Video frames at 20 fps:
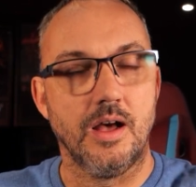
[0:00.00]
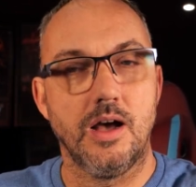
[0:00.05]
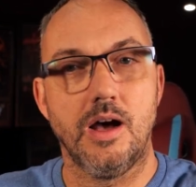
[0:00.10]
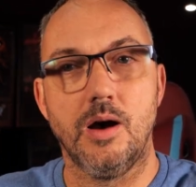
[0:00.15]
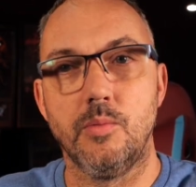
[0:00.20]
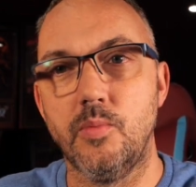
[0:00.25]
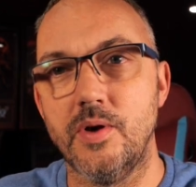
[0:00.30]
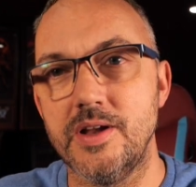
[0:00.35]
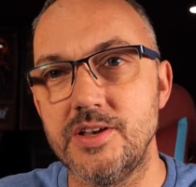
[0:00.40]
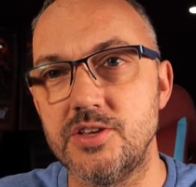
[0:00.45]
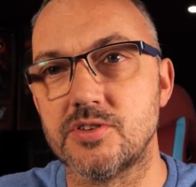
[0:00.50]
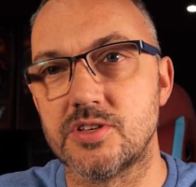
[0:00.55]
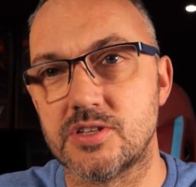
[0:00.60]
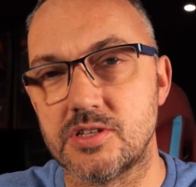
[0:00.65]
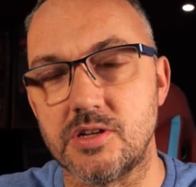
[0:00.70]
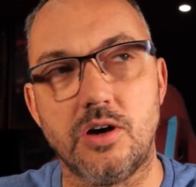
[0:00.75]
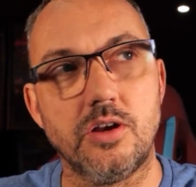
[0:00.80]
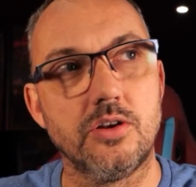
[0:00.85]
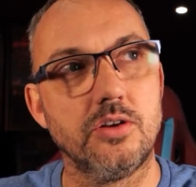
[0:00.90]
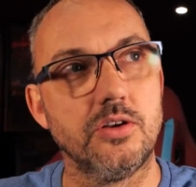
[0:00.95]
And when you
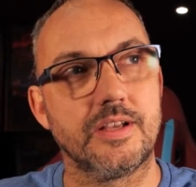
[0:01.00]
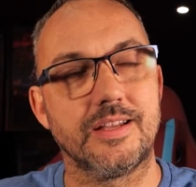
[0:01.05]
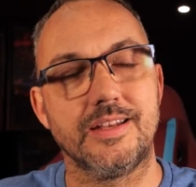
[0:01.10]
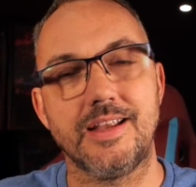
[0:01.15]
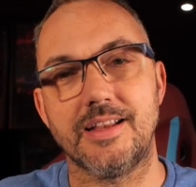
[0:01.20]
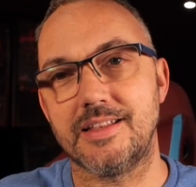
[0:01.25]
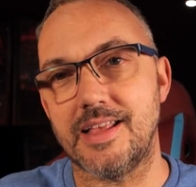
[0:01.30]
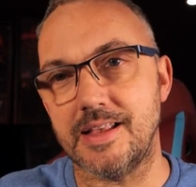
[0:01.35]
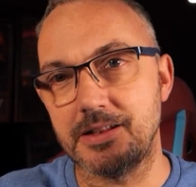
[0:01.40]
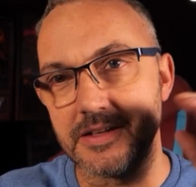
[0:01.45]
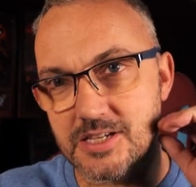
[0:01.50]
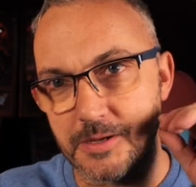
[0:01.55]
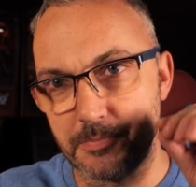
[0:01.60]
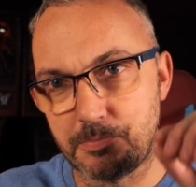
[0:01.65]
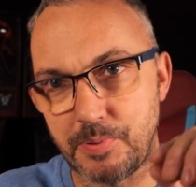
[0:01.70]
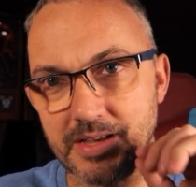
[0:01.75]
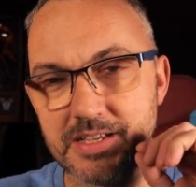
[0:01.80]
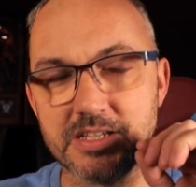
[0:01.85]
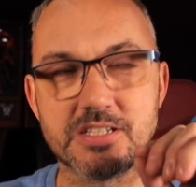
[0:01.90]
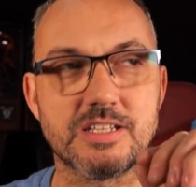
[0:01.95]
start looking at then, so
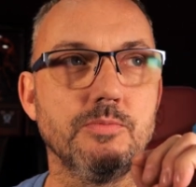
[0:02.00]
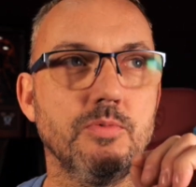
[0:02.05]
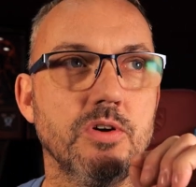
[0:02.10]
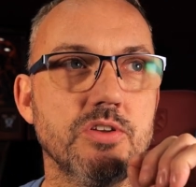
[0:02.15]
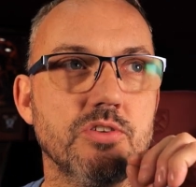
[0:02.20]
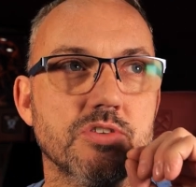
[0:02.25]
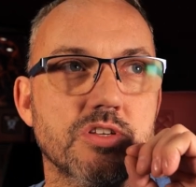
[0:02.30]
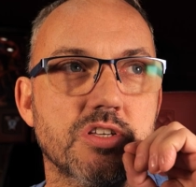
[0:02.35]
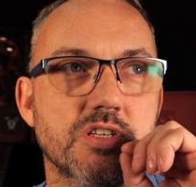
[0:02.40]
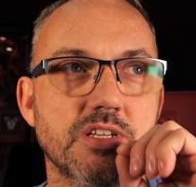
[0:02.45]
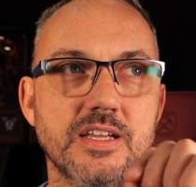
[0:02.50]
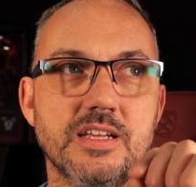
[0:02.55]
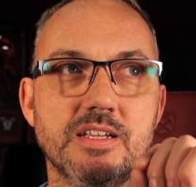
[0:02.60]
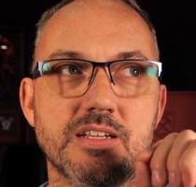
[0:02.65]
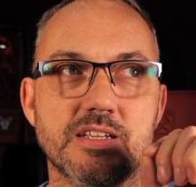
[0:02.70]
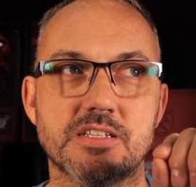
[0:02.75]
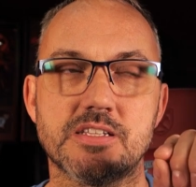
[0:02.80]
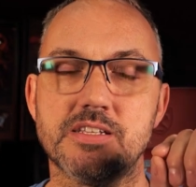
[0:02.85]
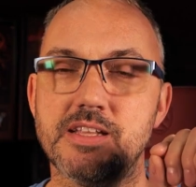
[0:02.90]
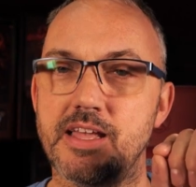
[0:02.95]
basically what you're
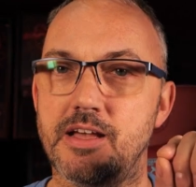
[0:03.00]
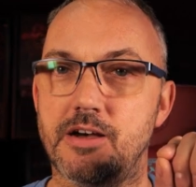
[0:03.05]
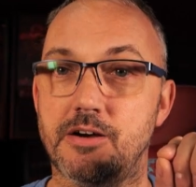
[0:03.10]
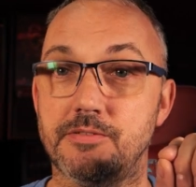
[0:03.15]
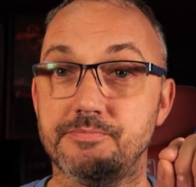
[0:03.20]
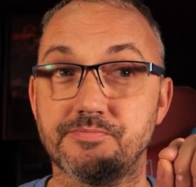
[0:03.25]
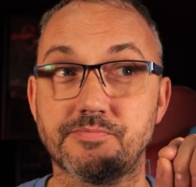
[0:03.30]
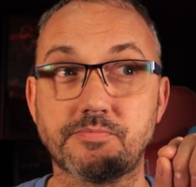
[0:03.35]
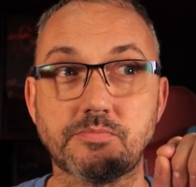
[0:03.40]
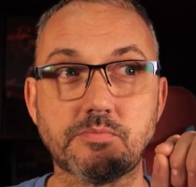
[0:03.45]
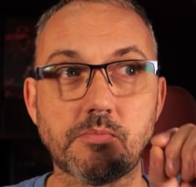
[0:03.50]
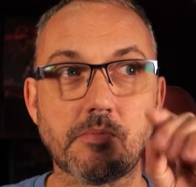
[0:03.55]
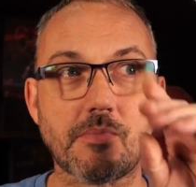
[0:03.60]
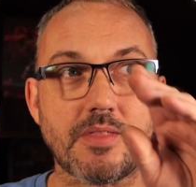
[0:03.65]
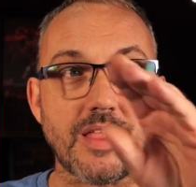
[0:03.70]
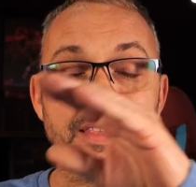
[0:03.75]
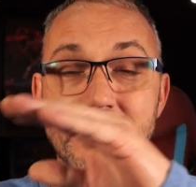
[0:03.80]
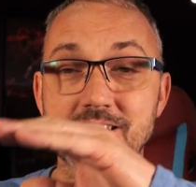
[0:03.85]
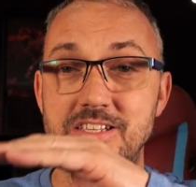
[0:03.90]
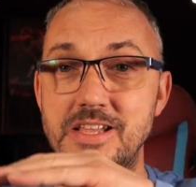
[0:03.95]
seeing is now
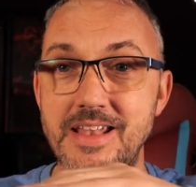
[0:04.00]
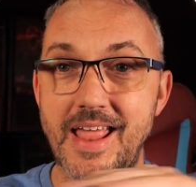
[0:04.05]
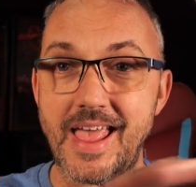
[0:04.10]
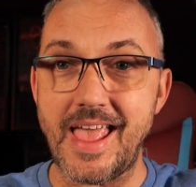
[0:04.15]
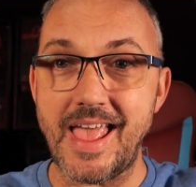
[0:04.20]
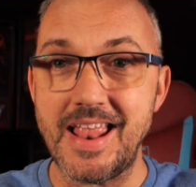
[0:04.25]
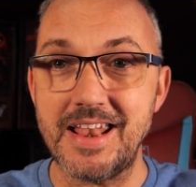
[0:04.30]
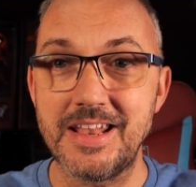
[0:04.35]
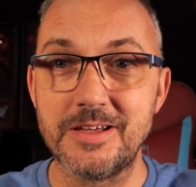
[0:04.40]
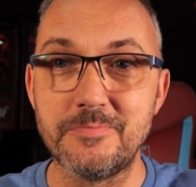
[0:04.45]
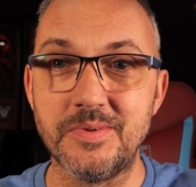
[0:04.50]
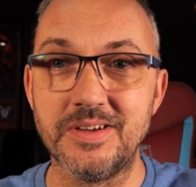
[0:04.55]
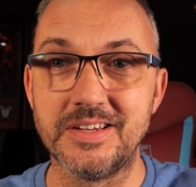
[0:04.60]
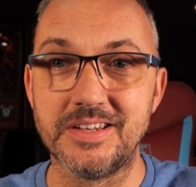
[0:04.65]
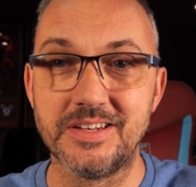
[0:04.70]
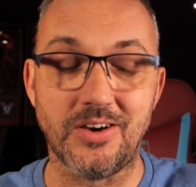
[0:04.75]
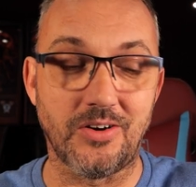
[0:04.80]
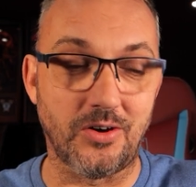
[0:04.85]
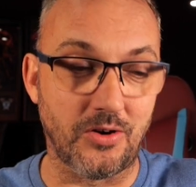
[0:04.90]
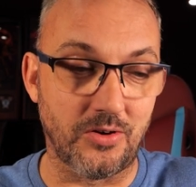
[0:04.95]
there's an
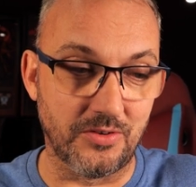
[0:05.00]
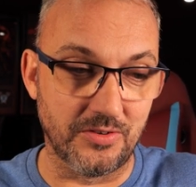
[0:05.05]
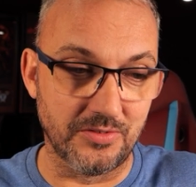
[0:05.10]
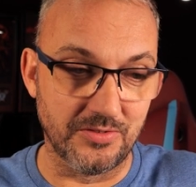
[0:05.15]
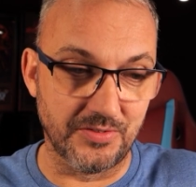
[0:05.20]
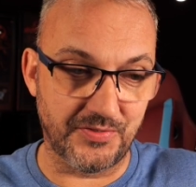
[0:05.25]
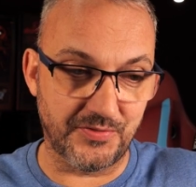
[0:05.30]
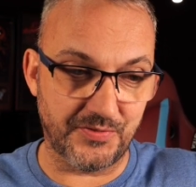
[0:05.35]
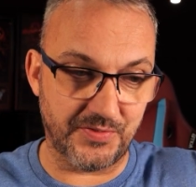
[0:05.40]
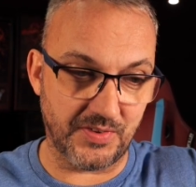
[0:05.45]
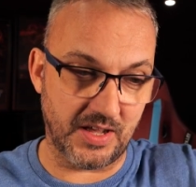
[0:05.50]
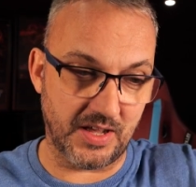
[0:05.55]
element of